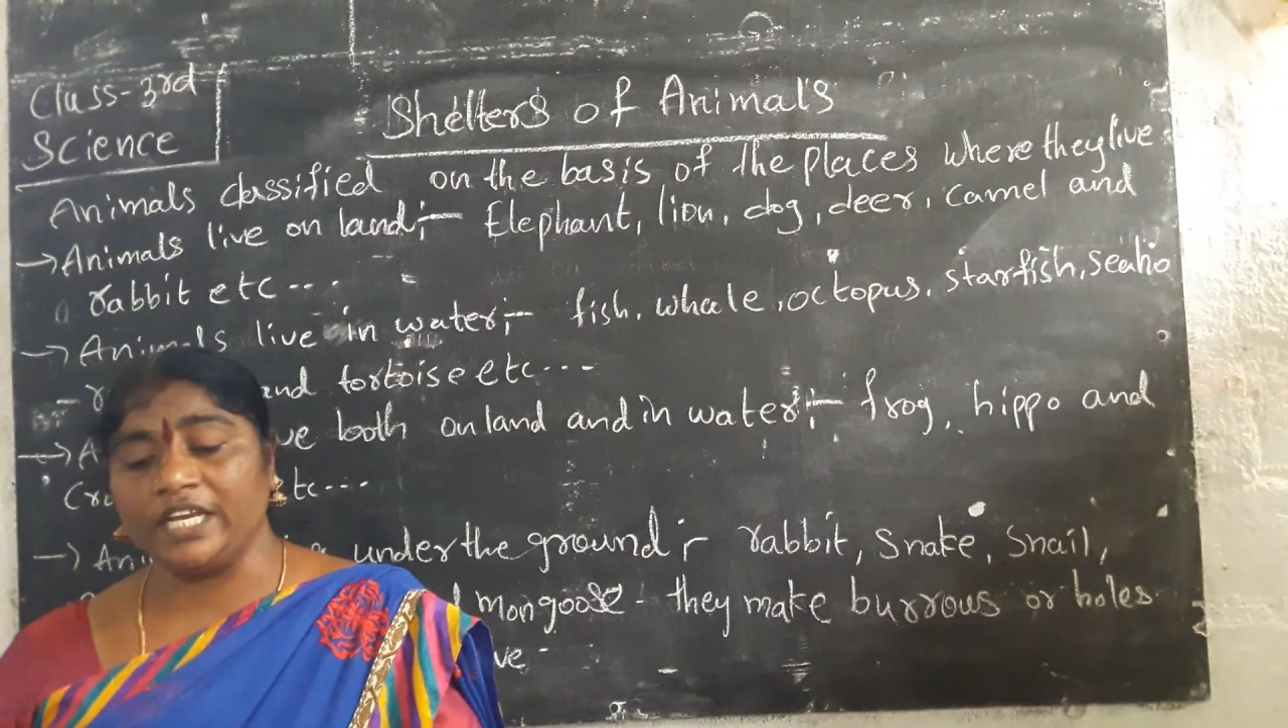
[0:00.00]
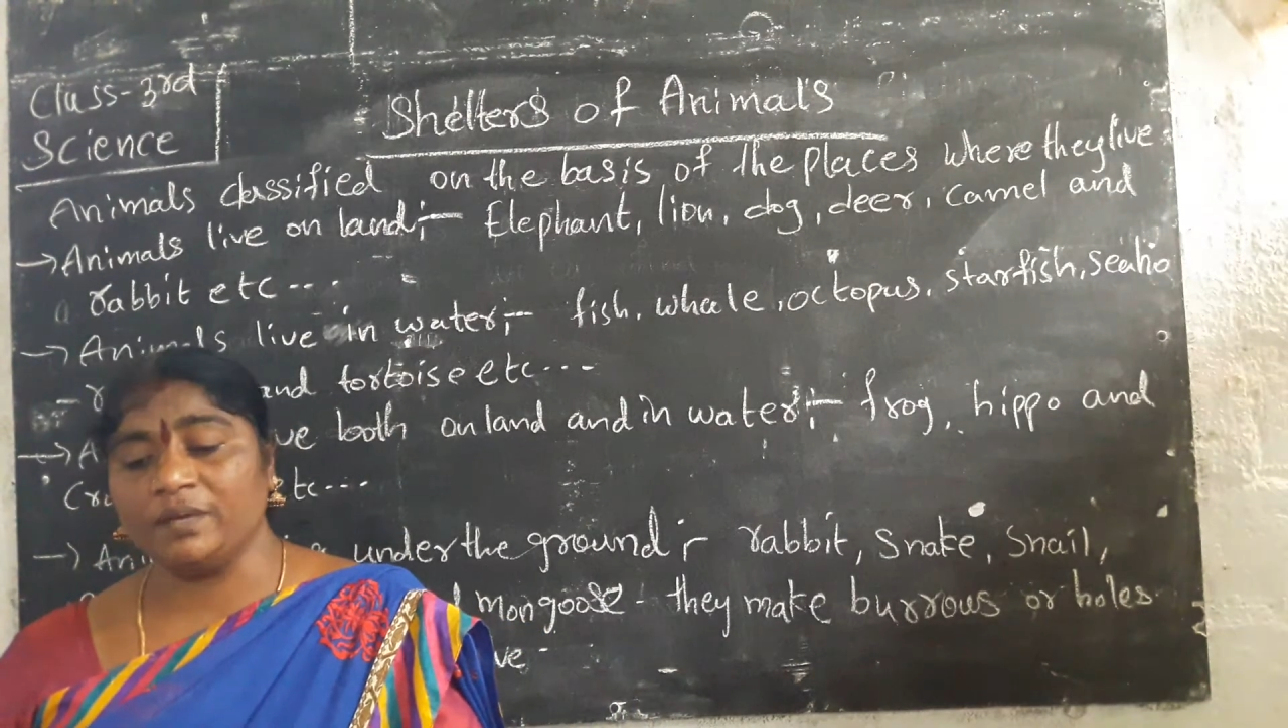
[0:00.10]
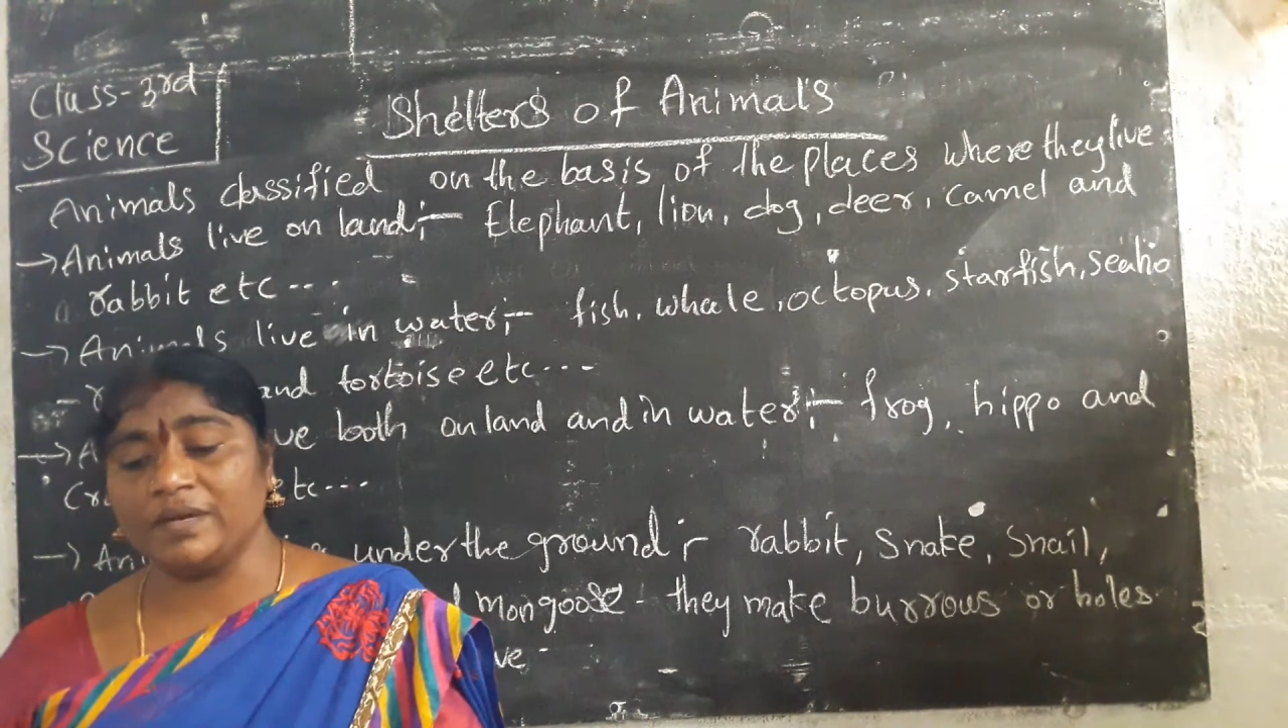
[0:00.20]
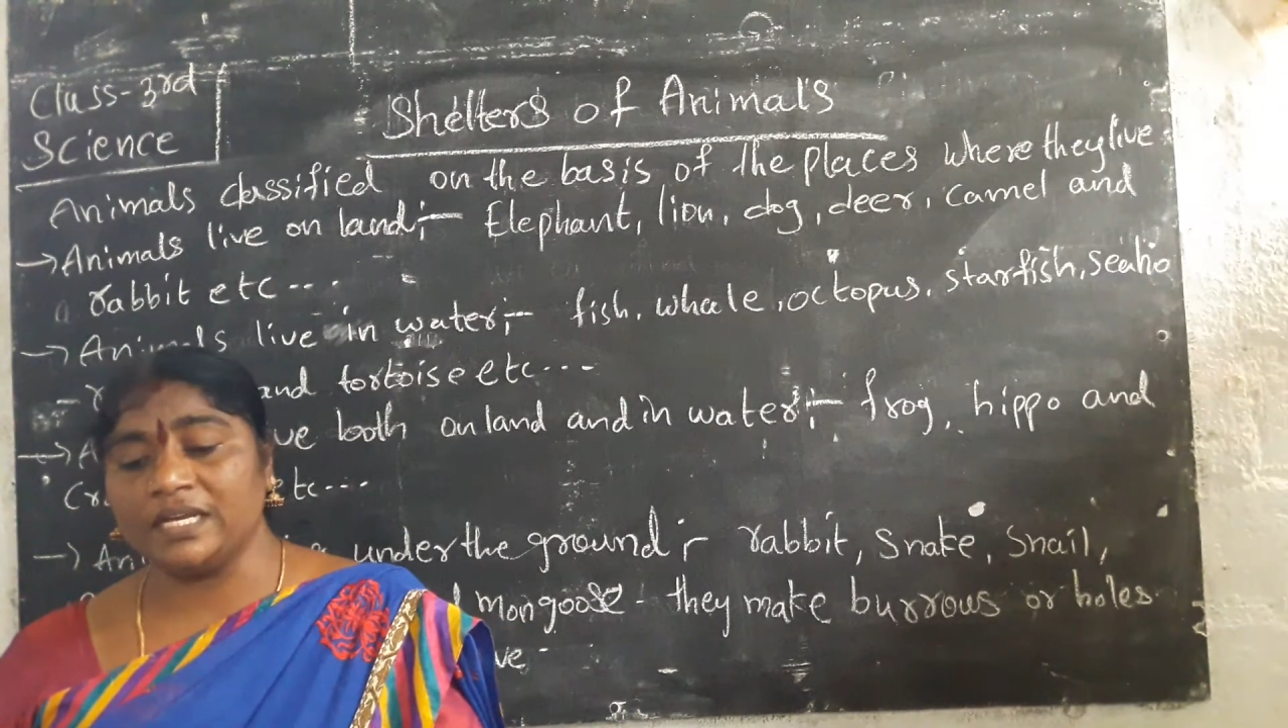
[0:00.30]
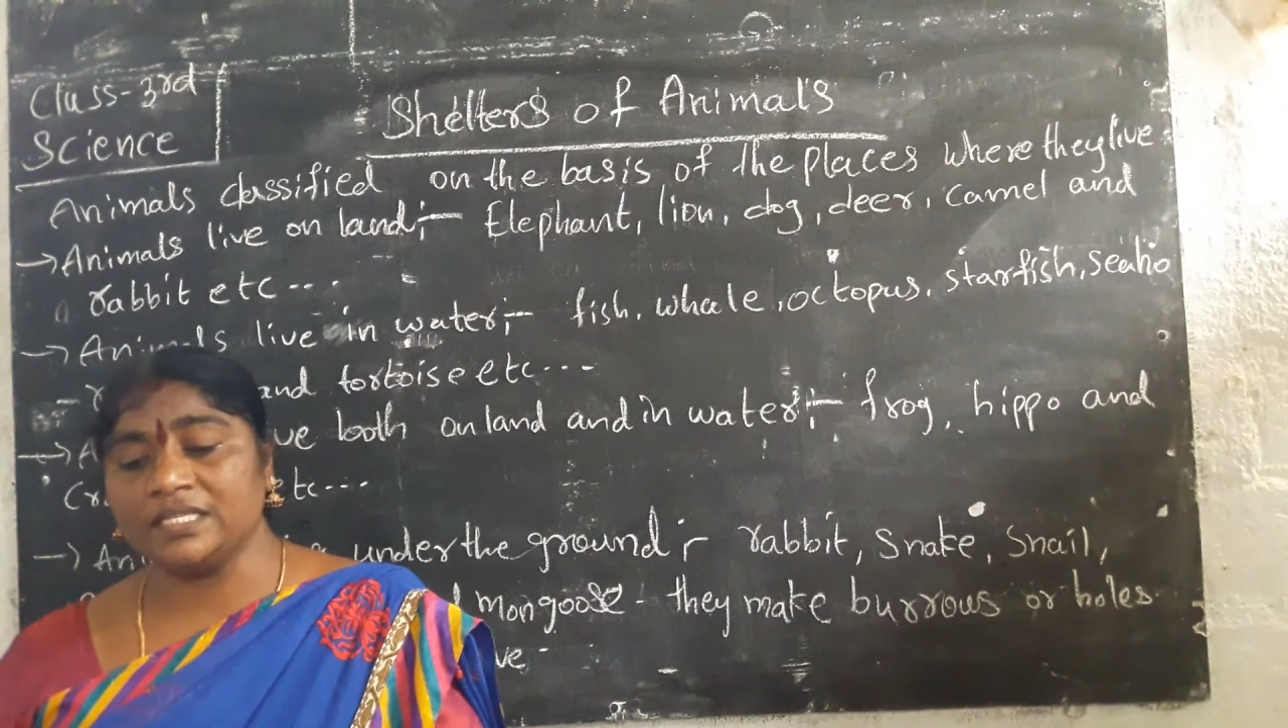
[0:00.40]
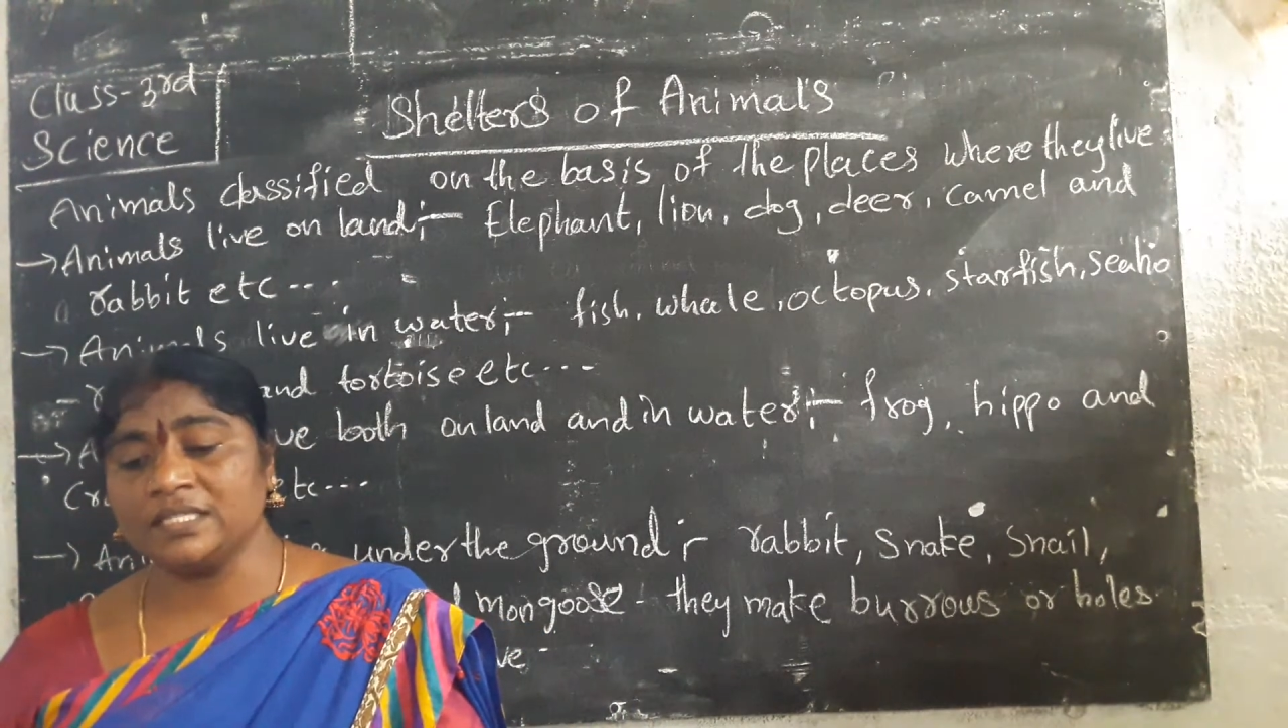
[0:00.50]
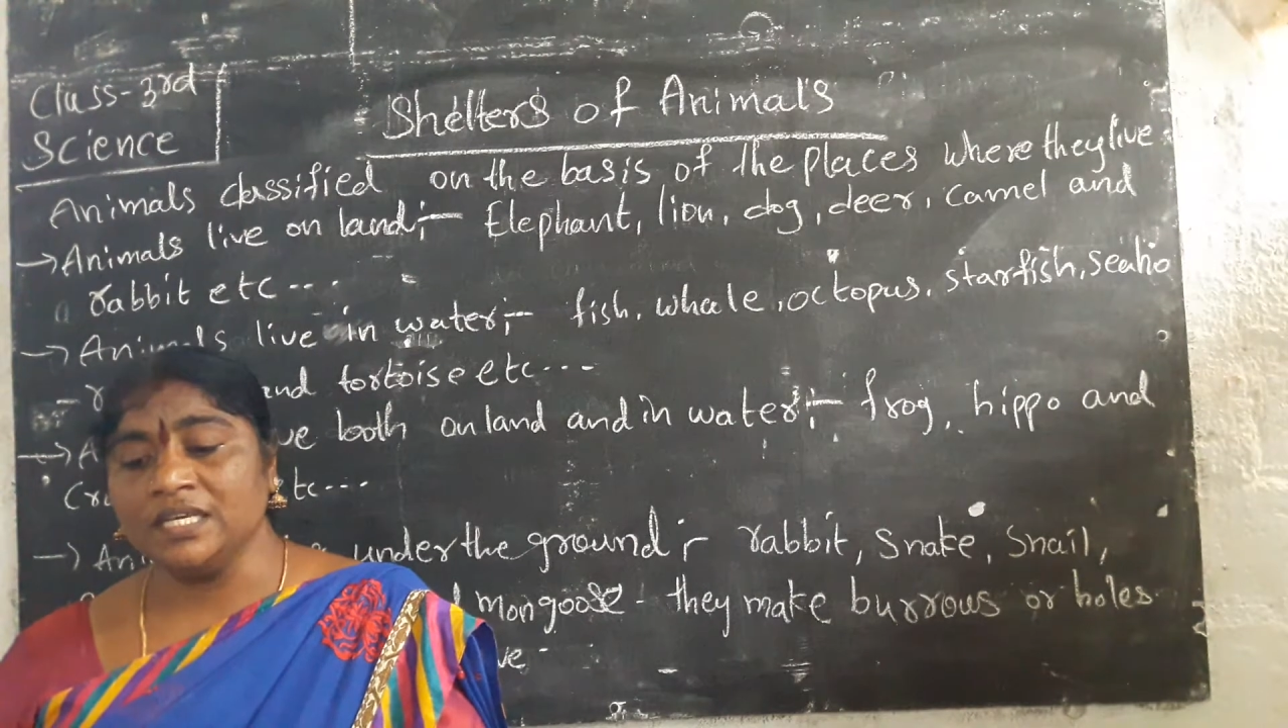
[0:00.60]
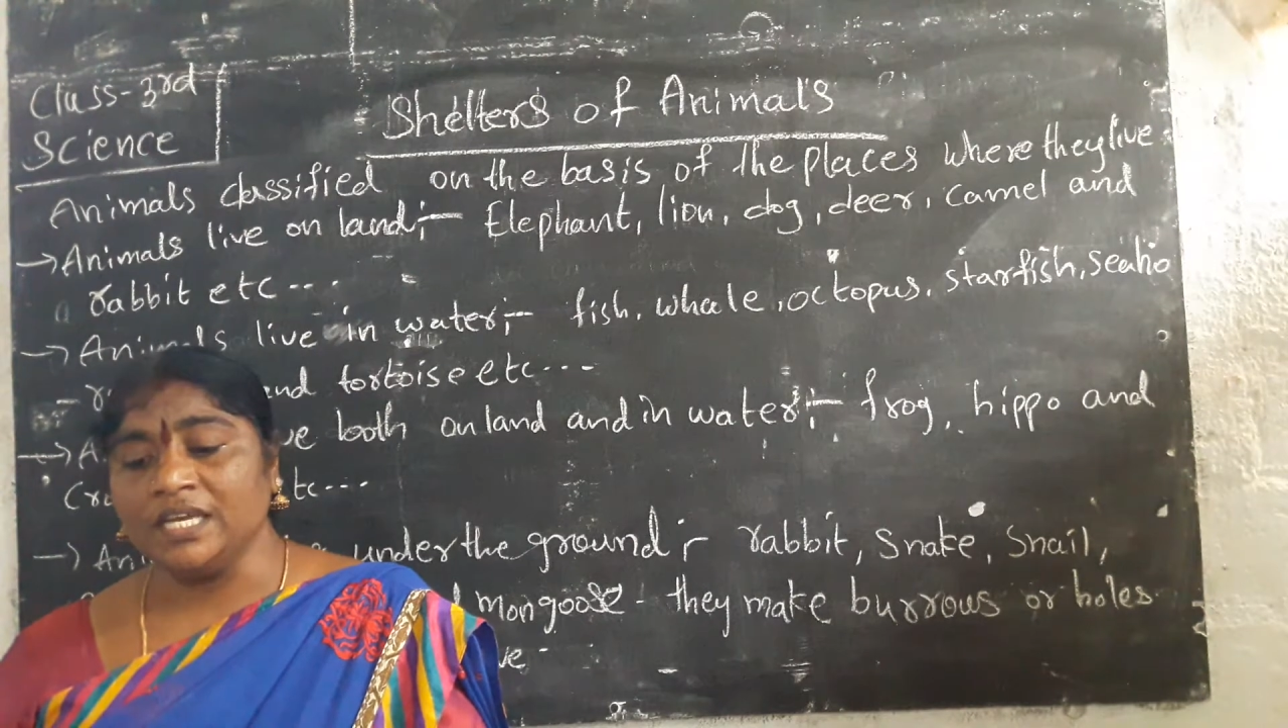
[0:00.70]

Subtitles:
animals